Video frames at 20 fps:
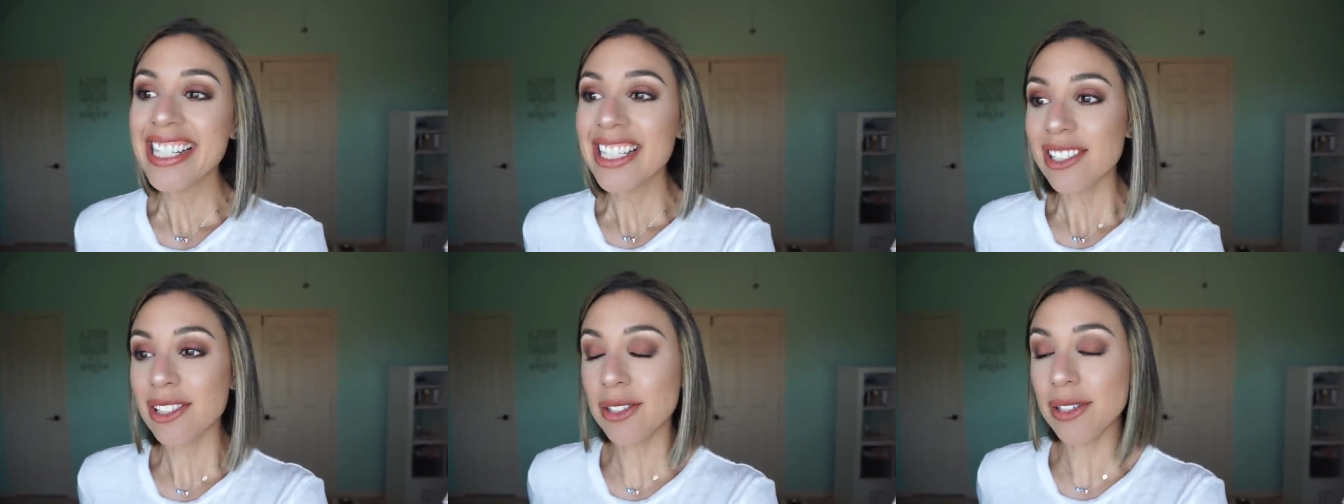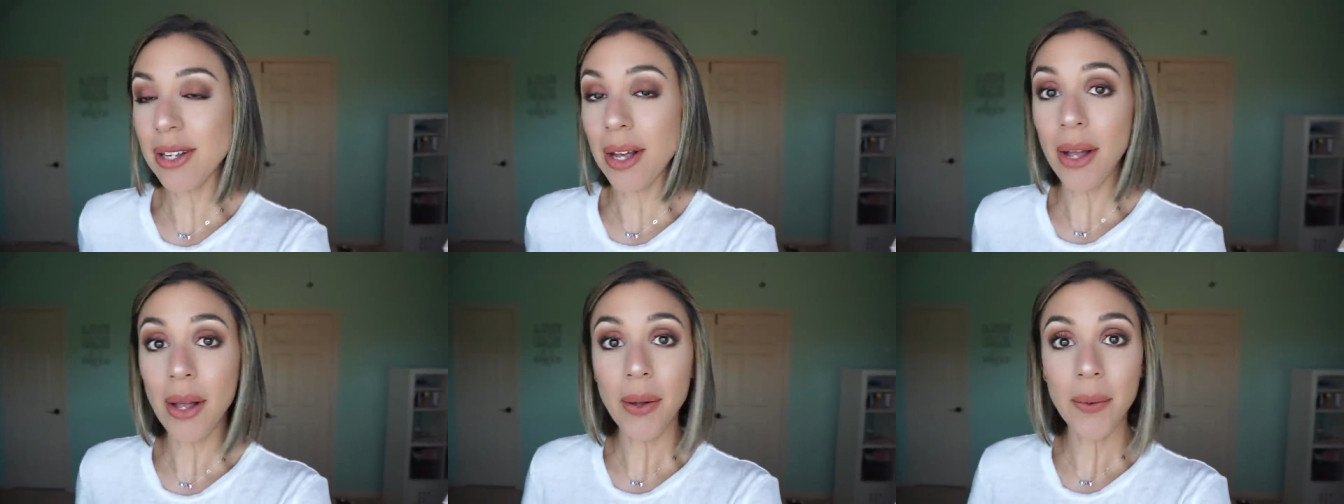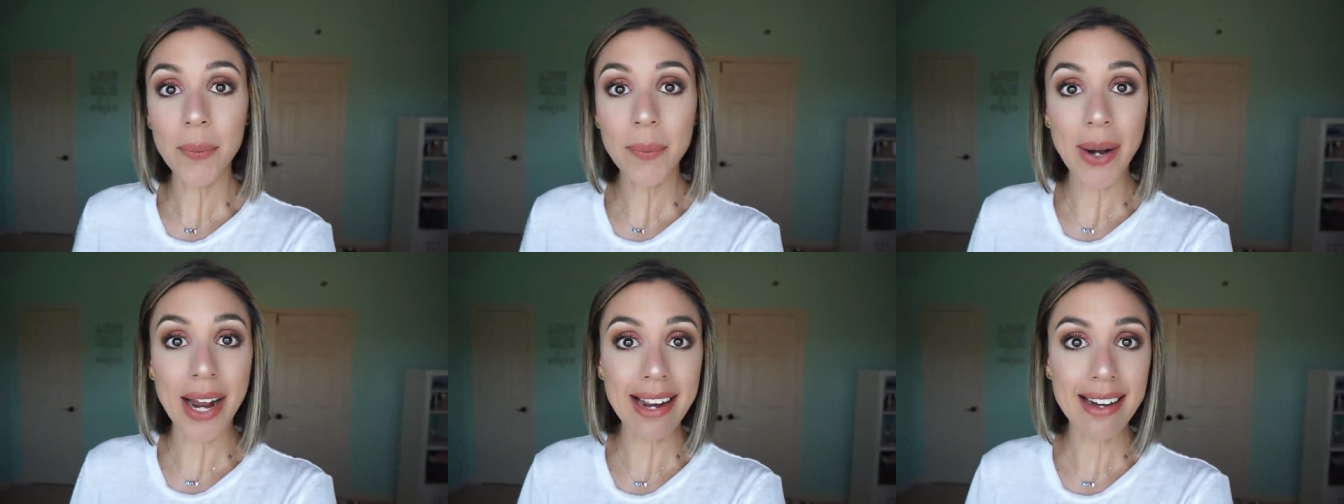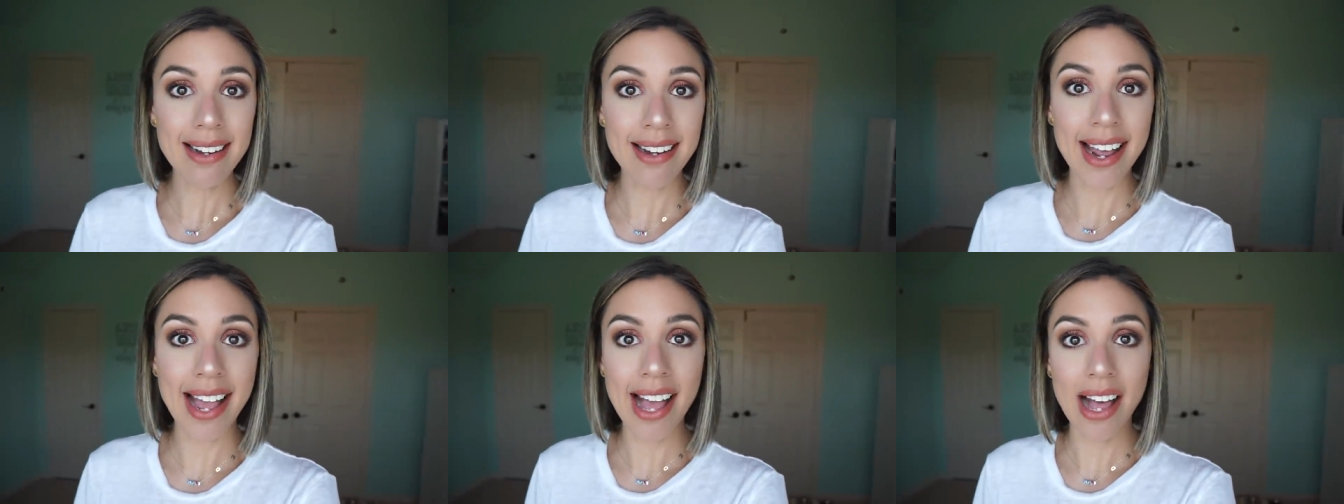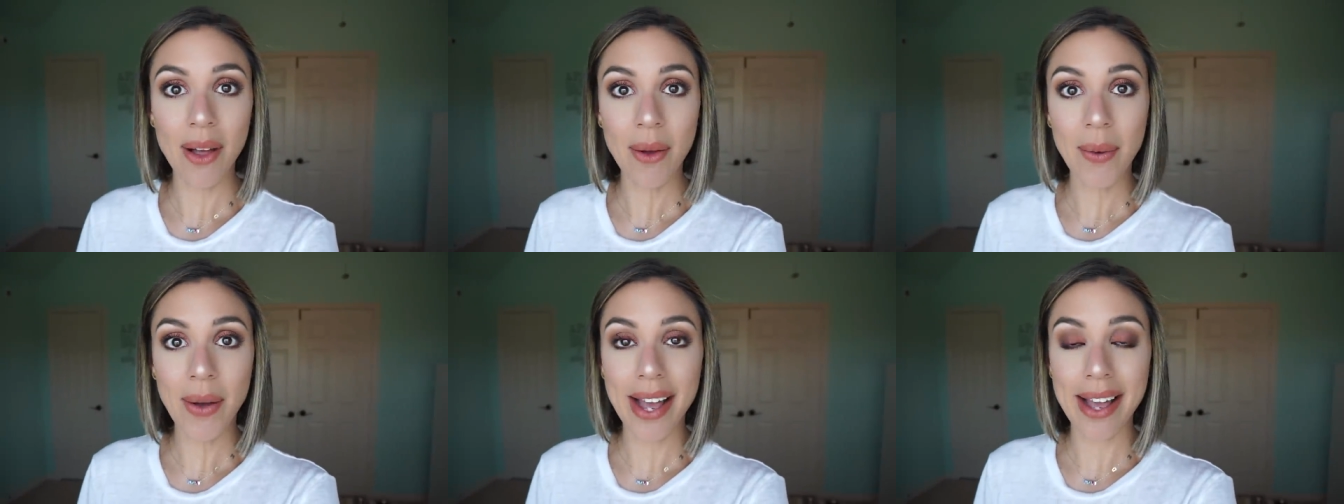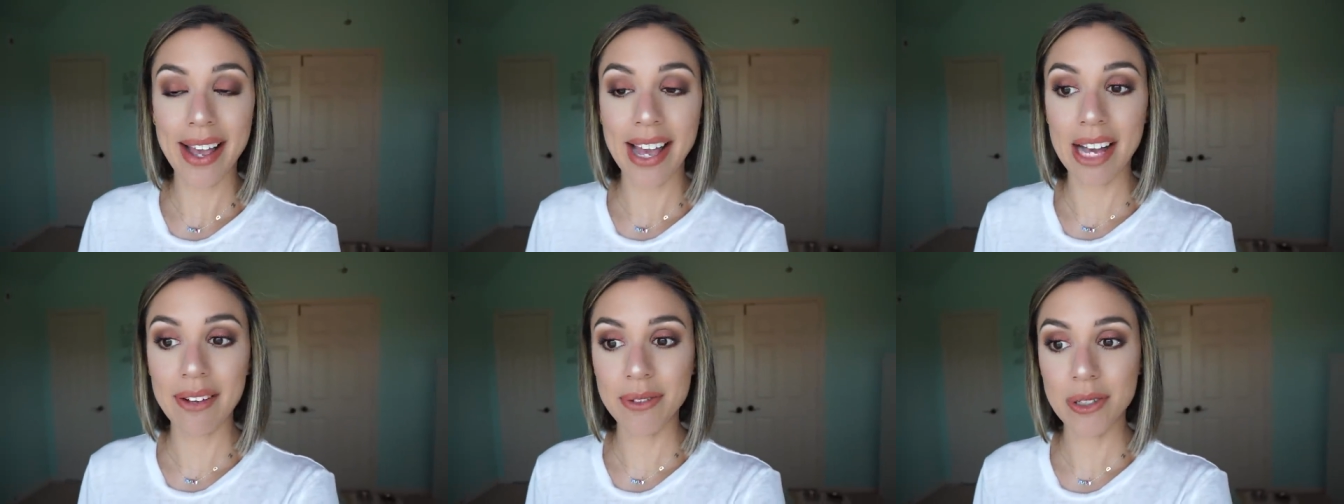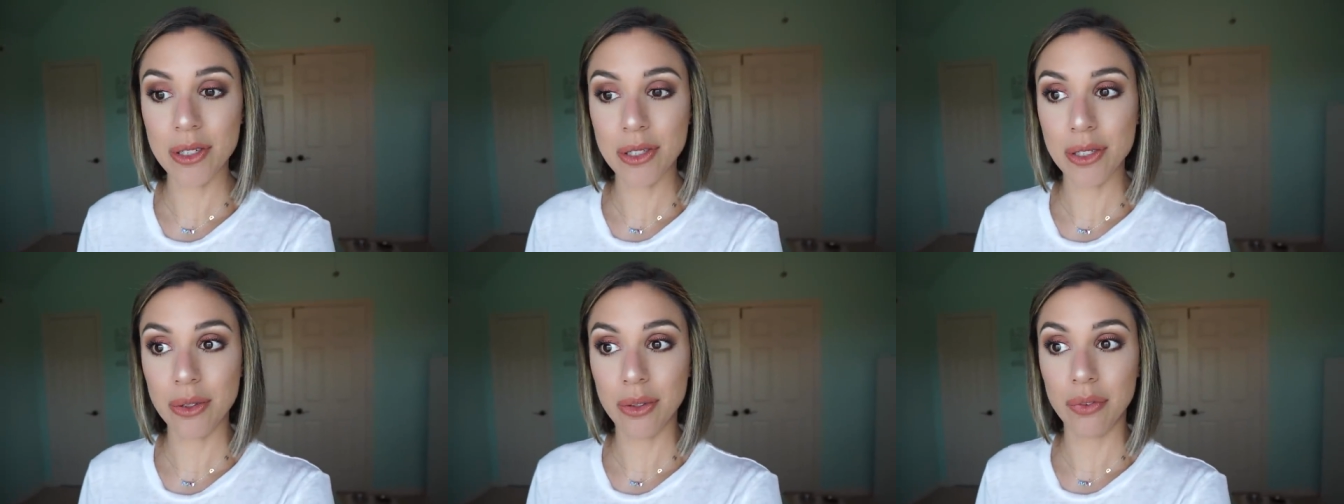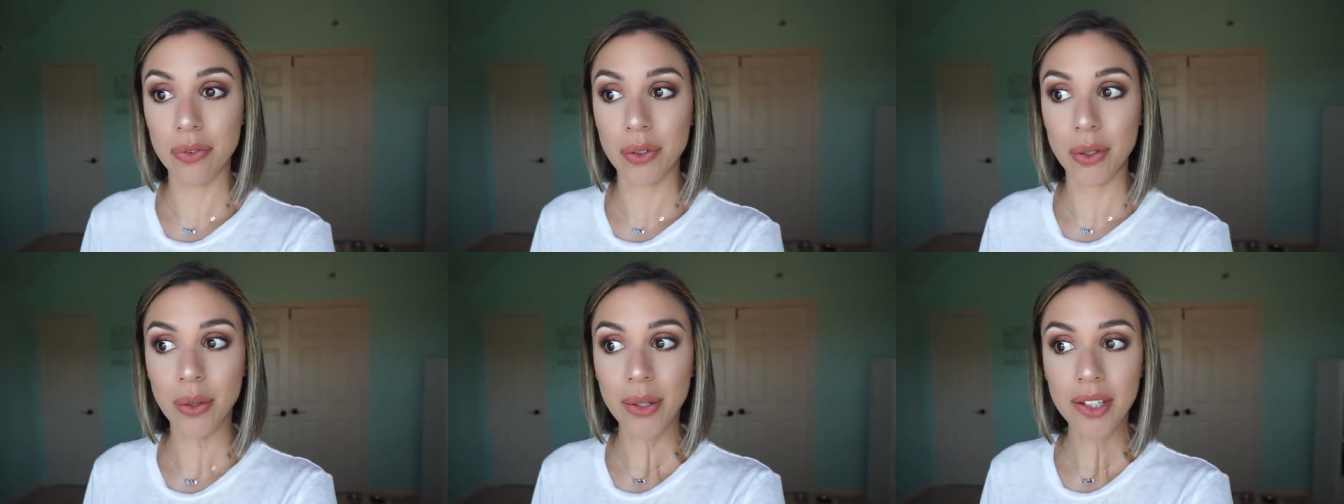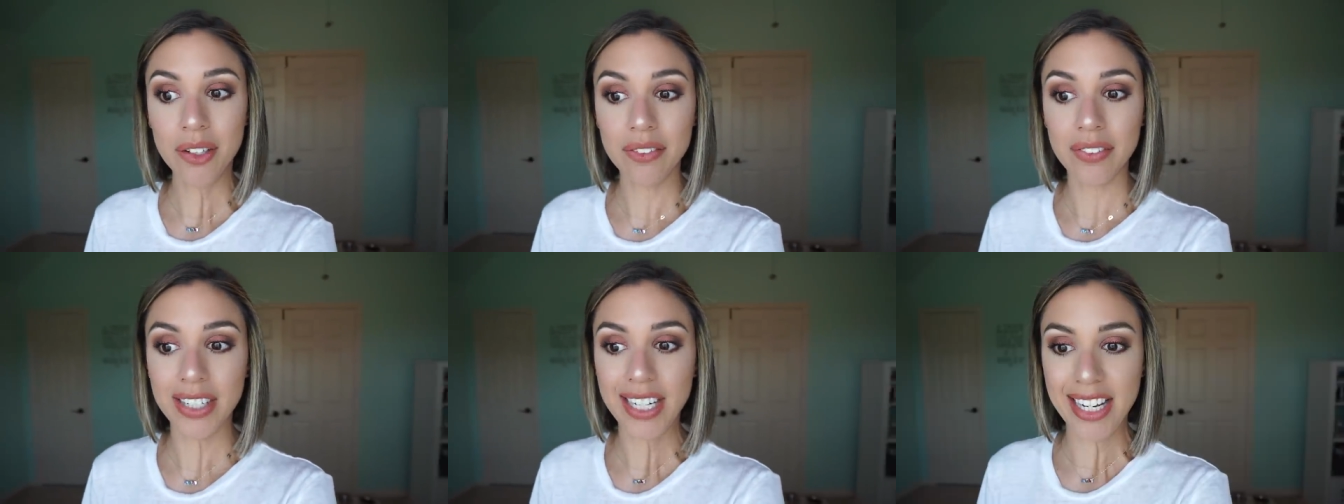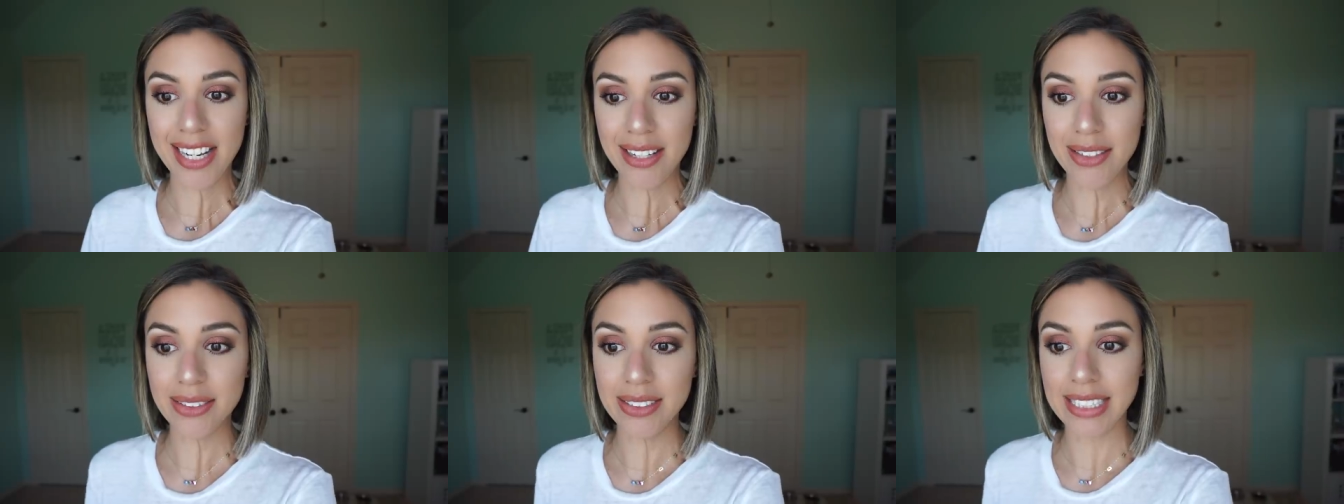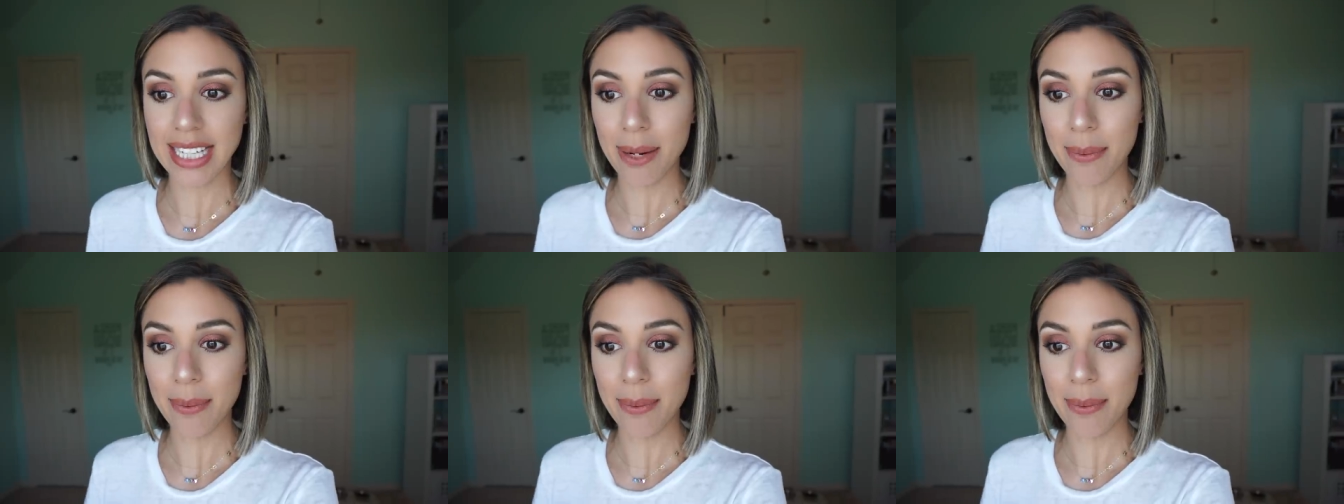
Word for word: So right now I have to do a few other videos.